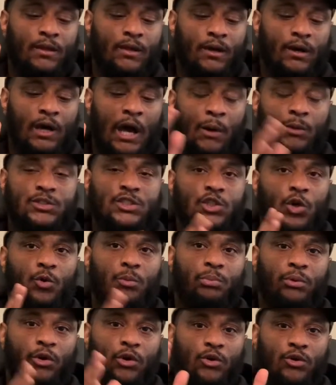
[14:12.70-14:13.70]
I was so
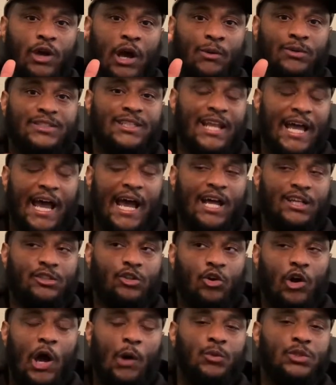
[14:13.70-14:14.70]
broke. I was in high
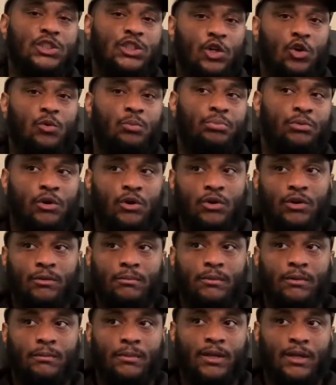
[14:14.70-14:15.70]
school. I was so broke
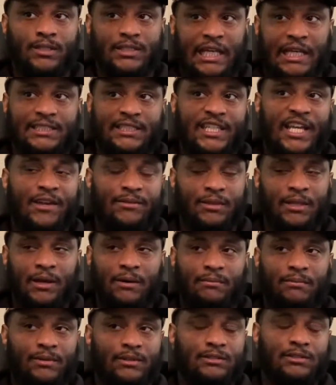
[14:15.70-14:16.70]
because I saved
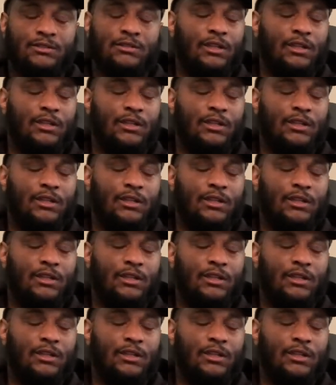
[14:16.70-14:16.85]
up